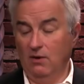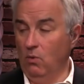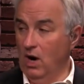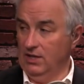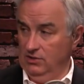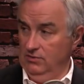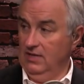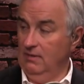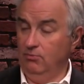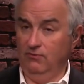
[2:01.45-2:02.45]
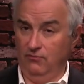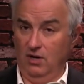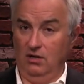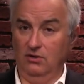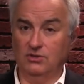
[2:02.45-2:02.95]
want to do that, put
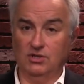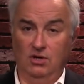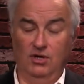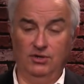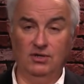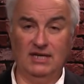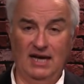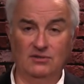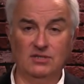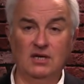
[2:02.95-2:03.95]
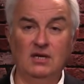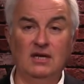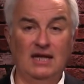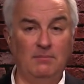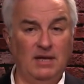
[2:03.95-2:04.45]
fraud alerts on all your accounts.
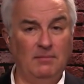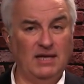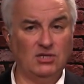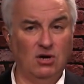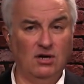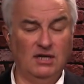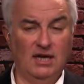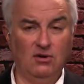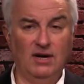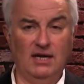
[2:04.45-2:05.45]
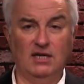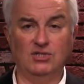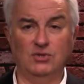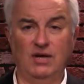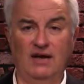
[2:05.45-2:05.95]
It, it makes it hard to get credit
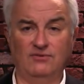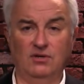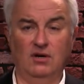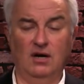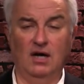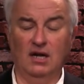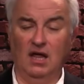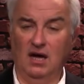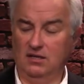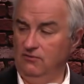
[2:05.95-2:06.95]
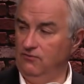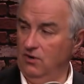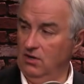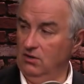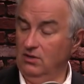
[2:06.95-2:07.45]
because you have to unlock the
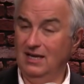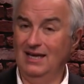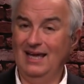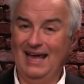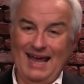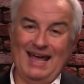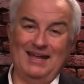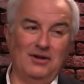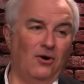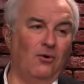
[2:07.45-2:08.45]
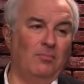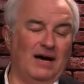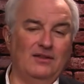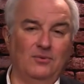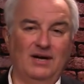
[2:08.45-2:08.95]
fraud alert. And, oh,
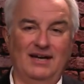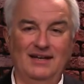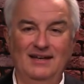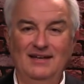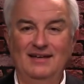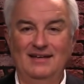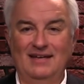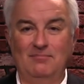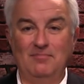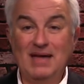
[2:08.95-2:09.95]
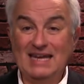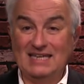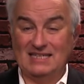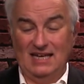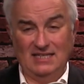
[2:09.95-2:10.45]
by the way, in many
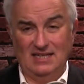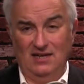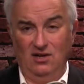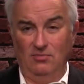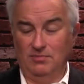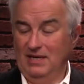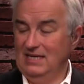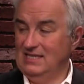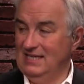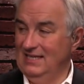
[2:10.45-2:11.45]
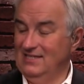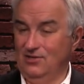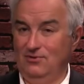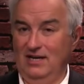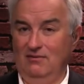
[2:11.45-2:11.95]
states, not all, but many states, the
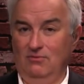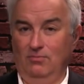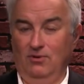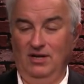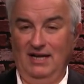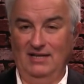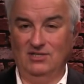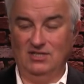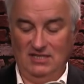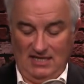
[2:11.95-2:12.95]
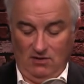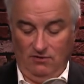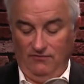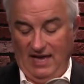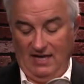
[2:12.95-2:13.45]
credit reporting agencies,
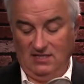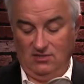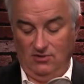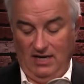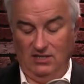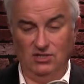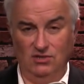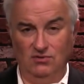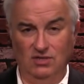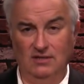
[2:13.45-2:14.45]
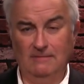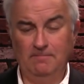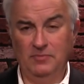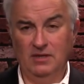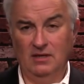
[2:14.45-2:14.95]
Equifax, TransUnion,
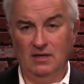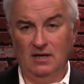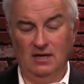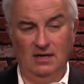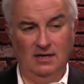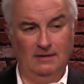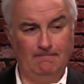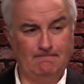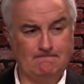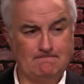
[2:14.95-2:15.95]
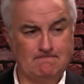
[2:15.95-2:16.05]
um,